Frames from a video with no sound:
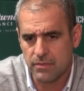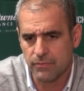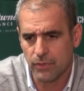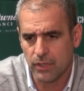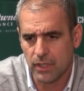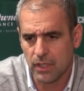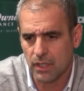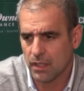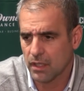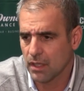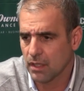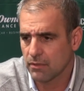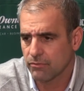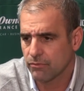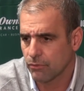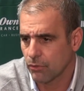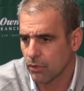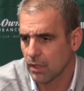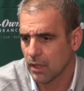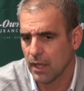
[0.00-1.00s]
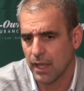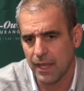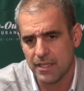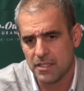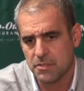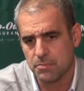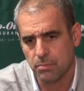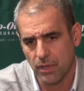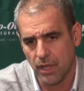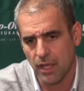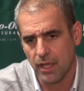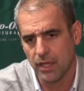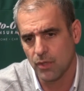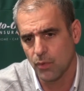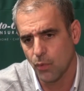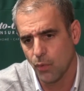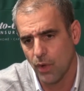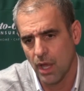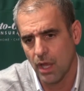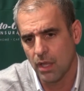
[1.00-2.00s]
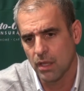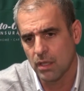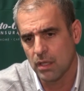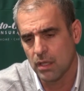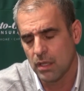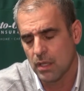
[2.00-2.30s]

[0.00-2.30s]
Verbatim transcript: If we can get four lines playing well,